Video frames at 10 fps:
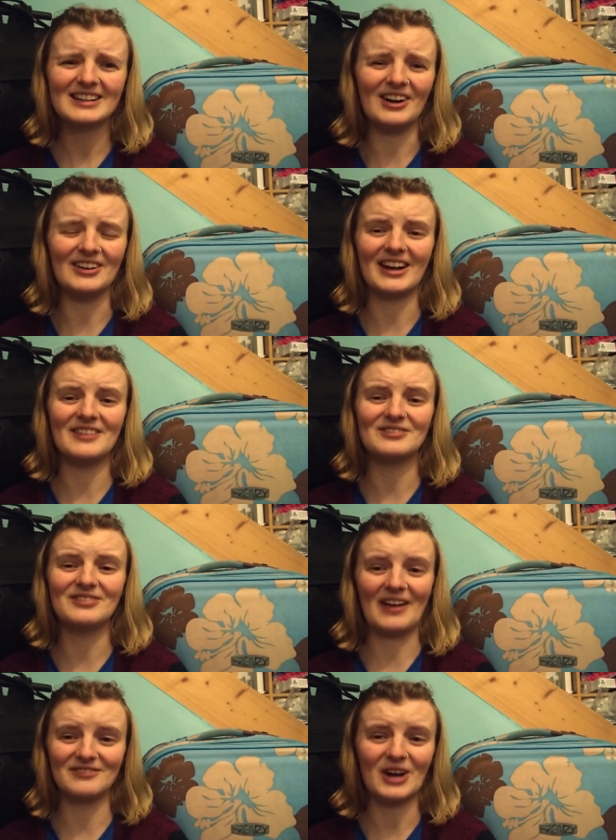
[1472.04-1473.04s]
God, I I'm,
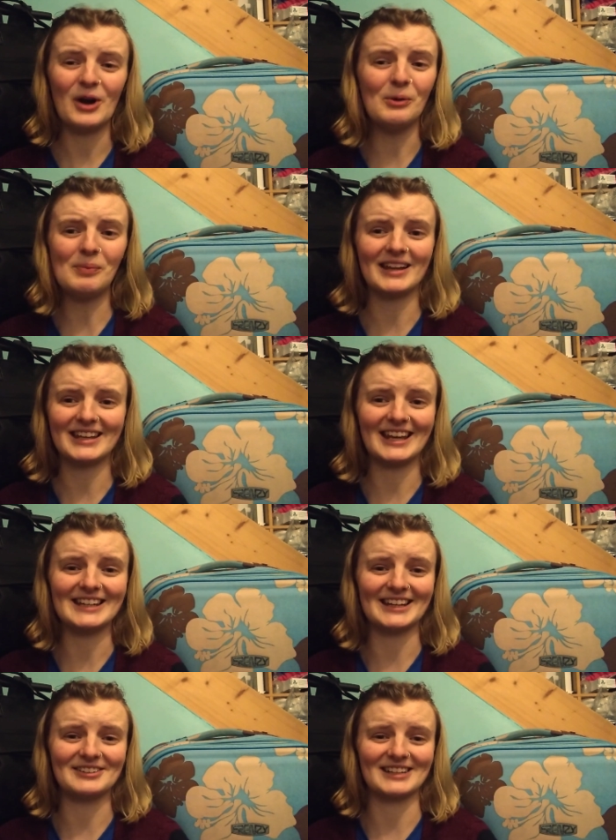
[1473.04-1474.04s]
I'm hope I can
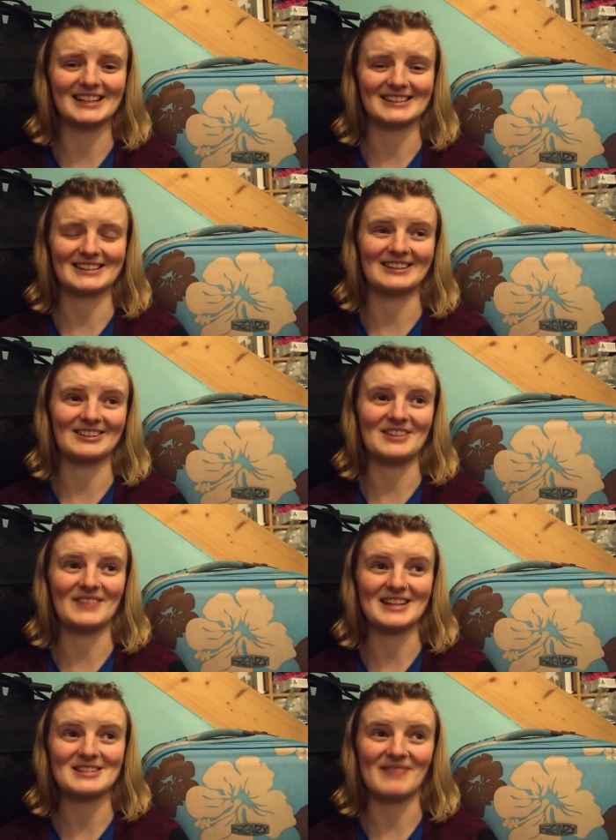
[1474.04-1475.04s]
get it down to less than thirty
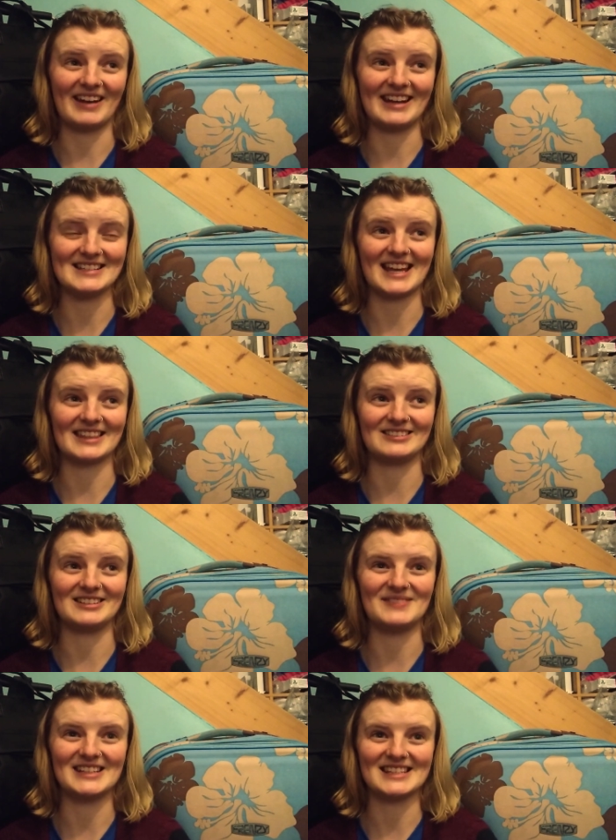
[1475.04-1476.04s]
minutes, but it is at
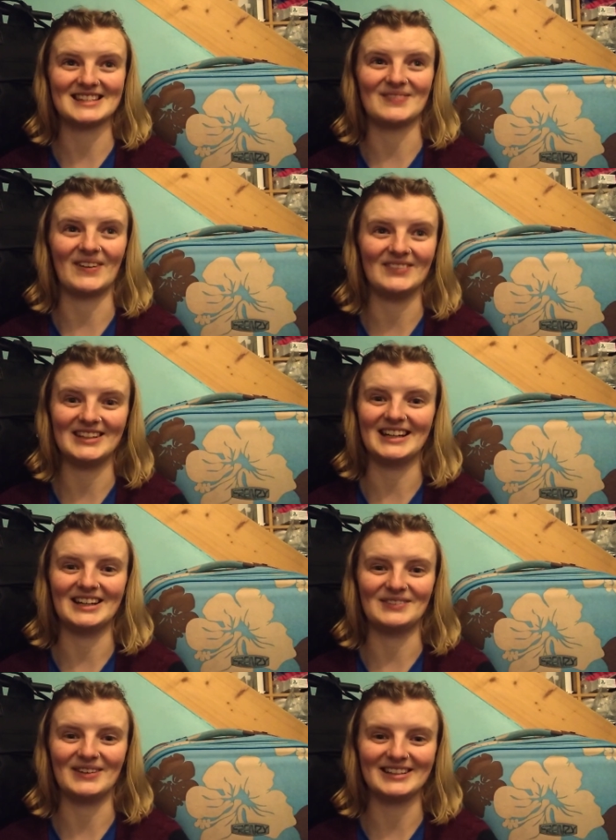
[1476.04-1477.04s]
thirty minutes at the moment.
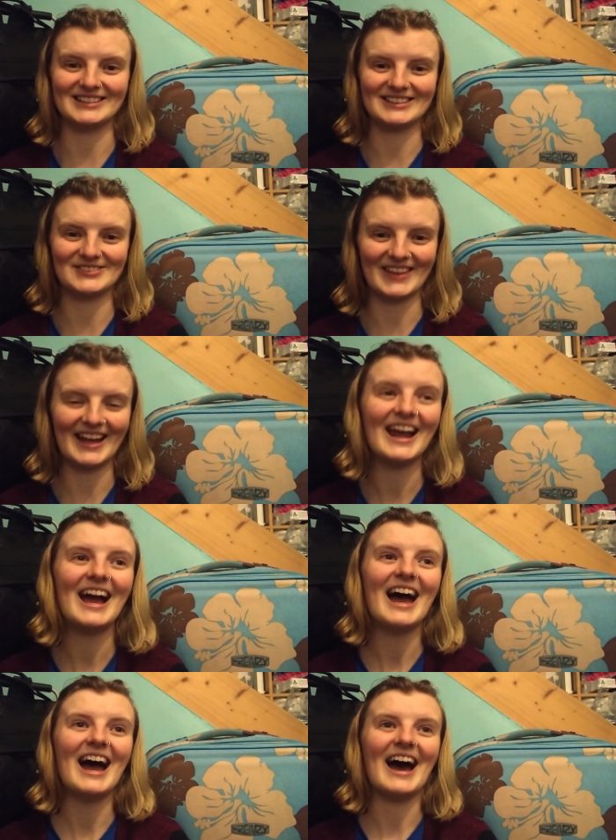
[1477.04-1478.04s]
I apologise for that.
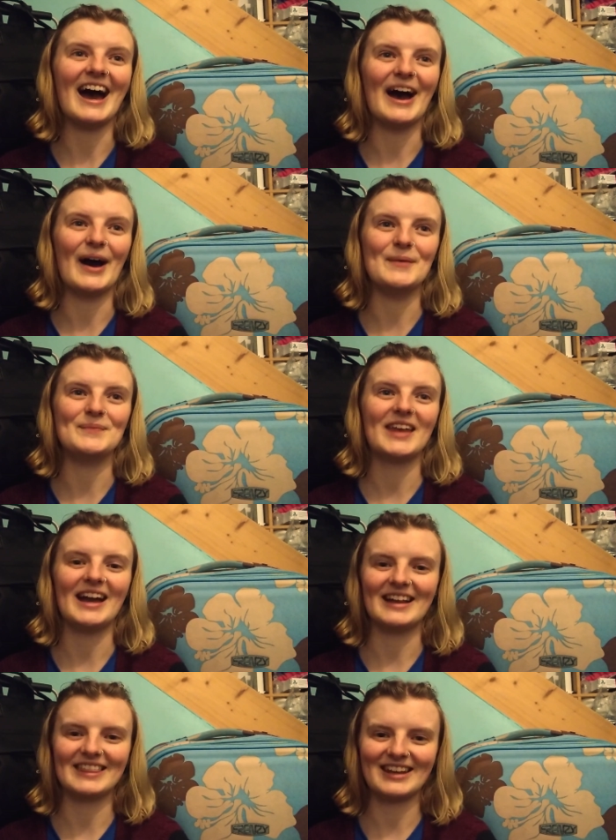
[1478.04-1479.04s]
Um,
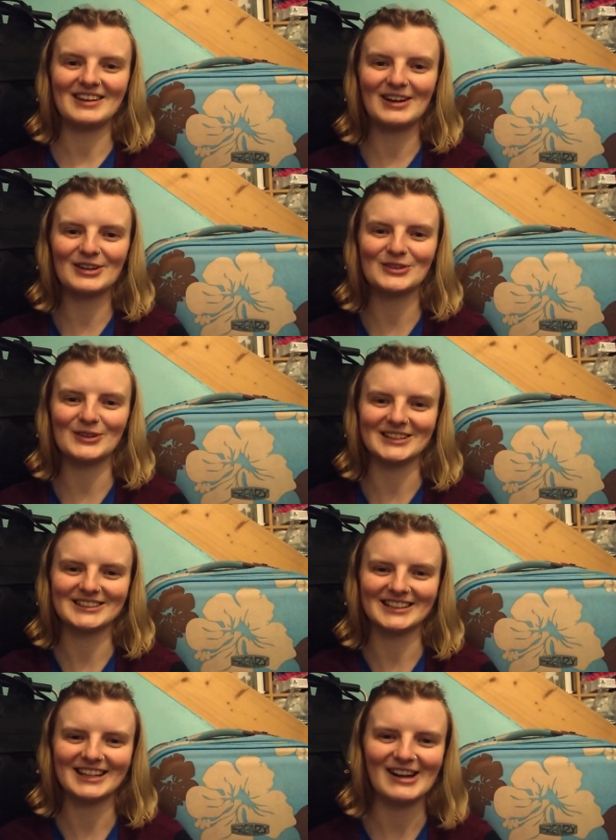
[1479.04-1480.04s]
yeah, thank you guys for
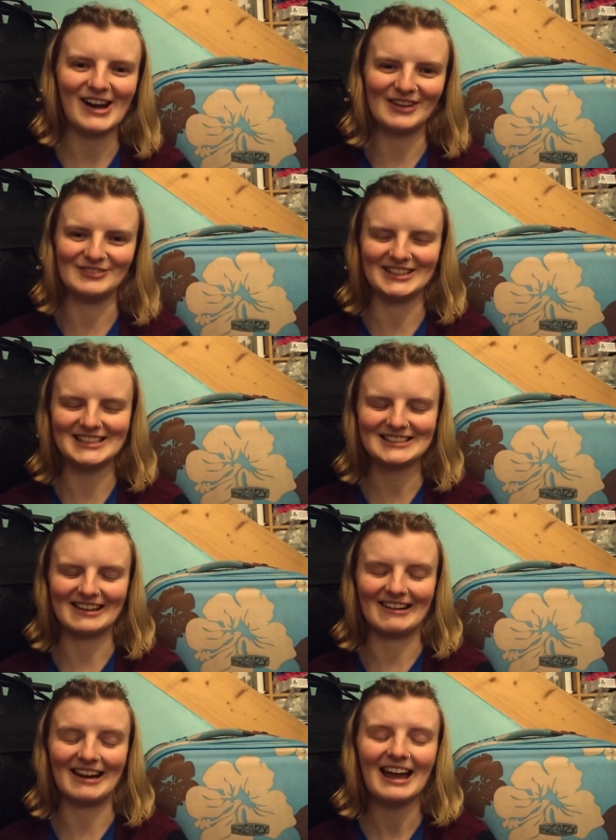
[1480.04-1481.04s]
watching. I'm really
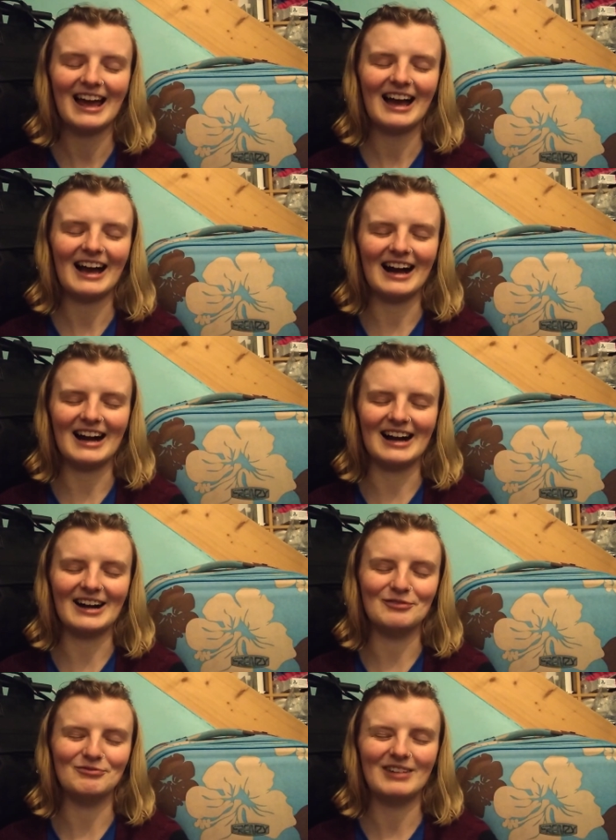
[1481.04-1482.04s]
sorry.
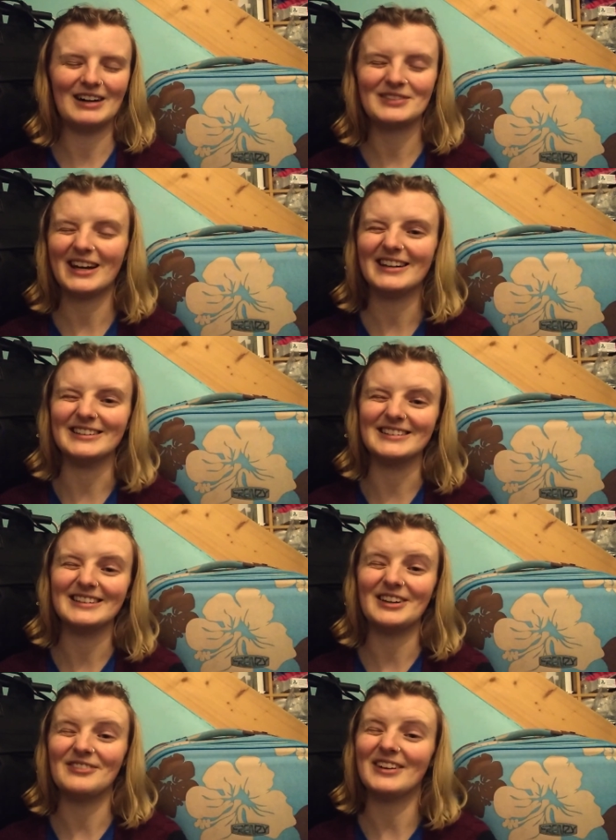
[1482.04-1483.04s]
Um, I'm tired.
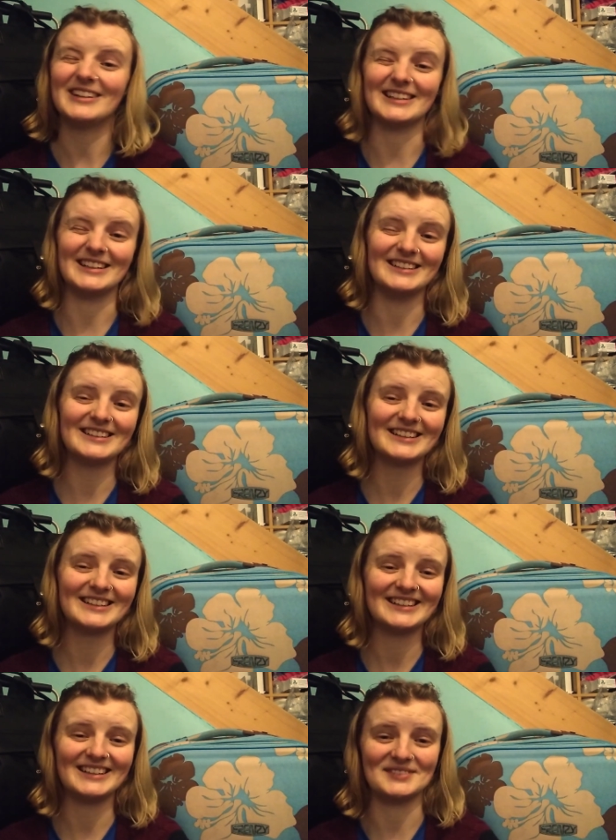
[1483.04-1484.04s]
I'm very tired.
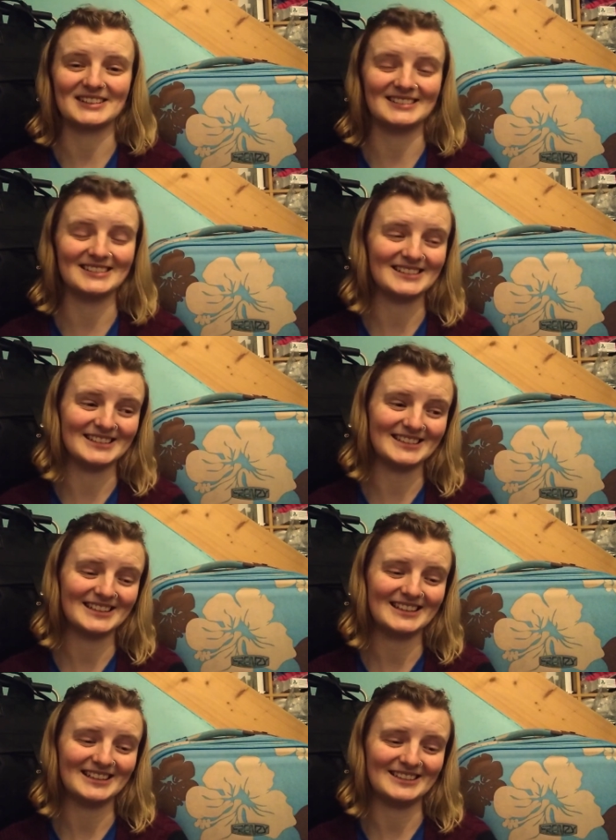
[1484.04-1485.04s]
I'm exhausted.
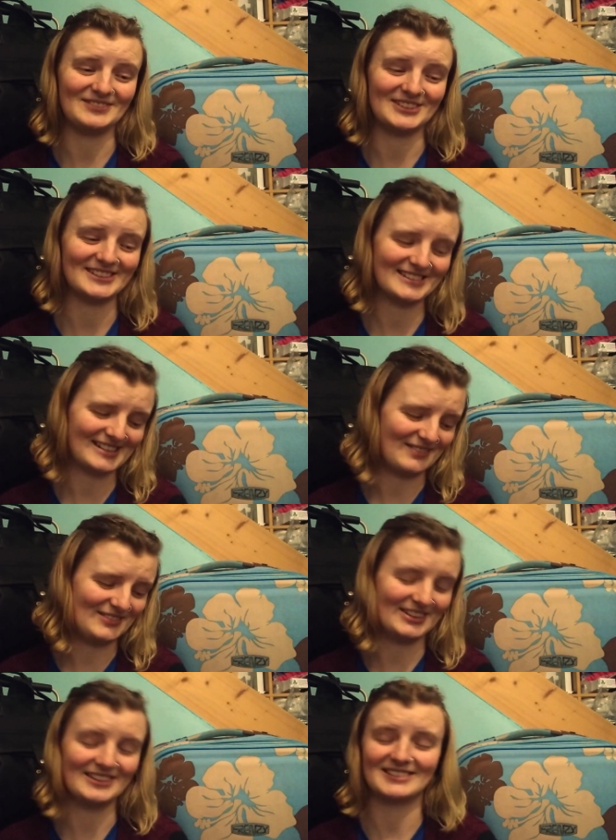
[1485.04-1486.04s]
I'm just, I'm
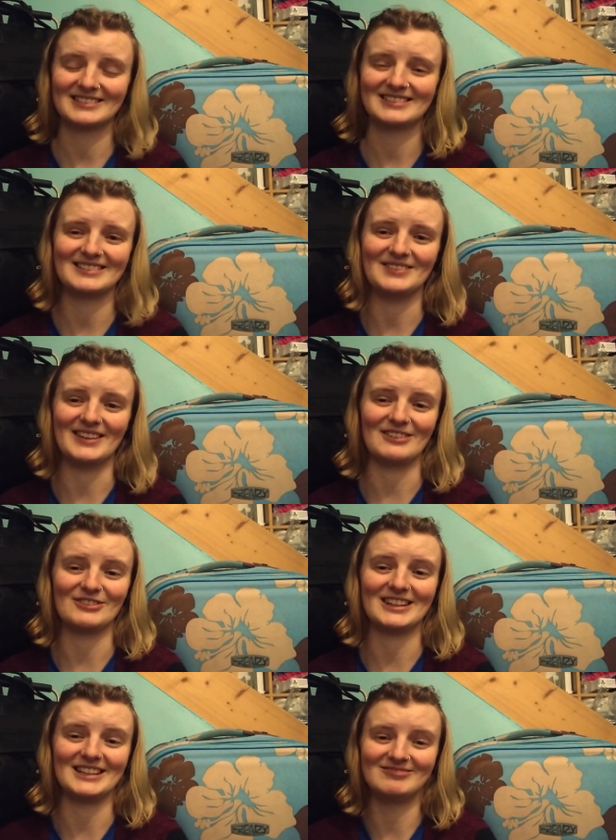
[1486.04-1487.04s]
done with
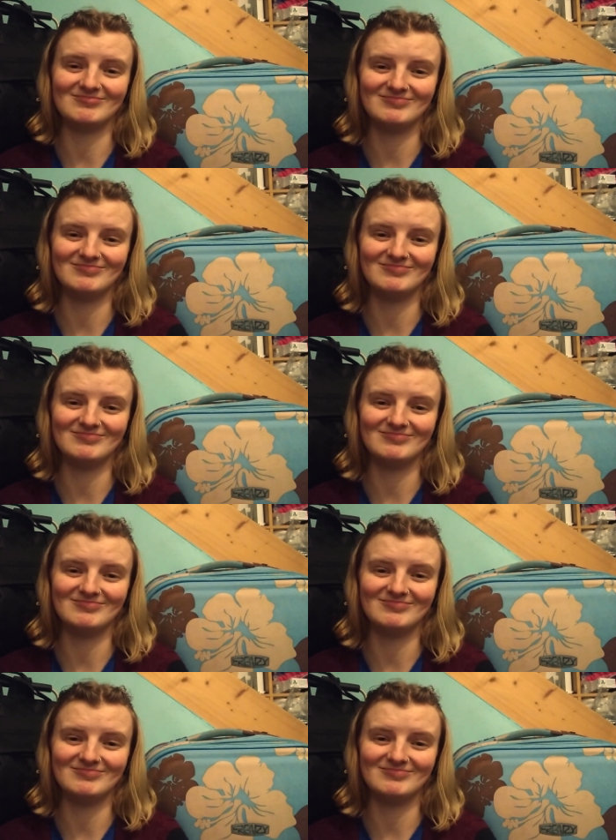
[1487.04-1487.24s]
everything.